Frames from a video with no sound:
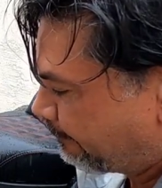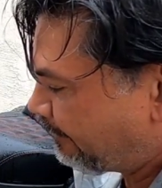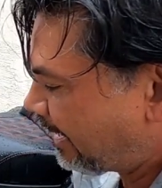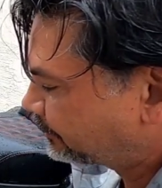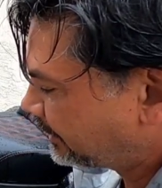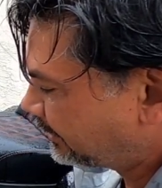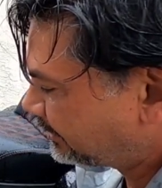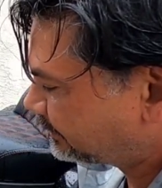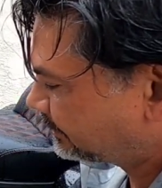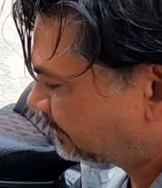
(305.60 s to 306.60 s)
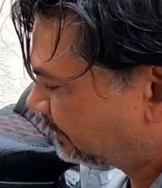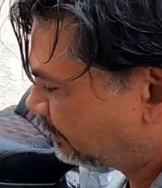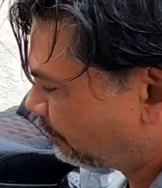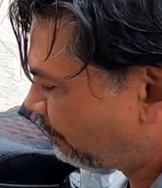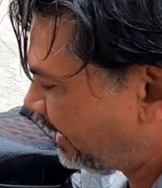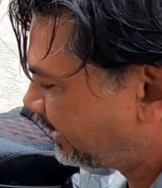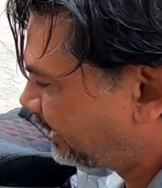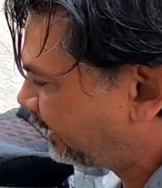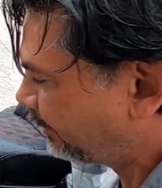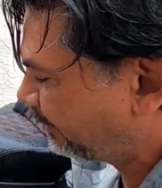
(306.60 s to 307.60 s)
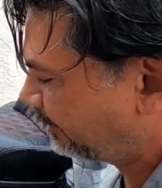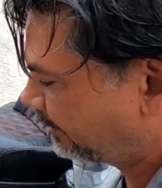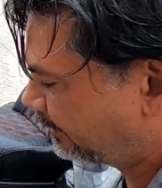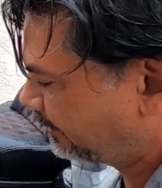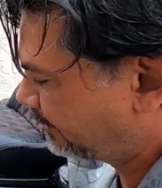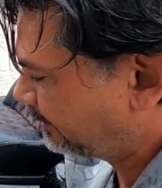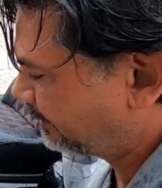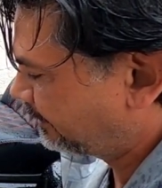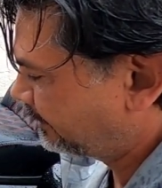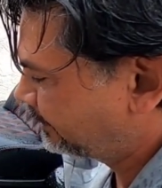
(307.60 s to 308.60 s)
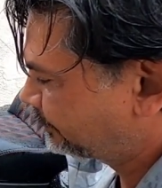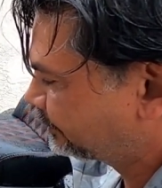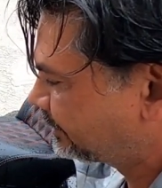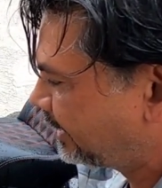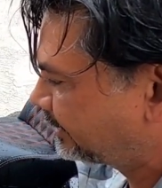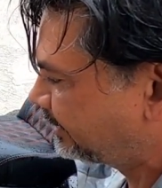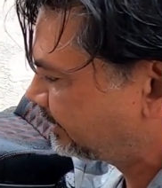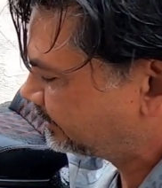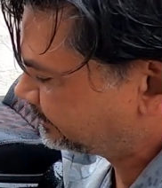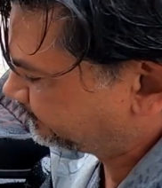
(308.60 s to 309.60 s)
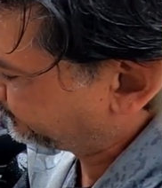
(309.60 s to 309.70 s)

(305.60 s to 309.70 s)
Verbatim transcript: mounting this right here, just like this,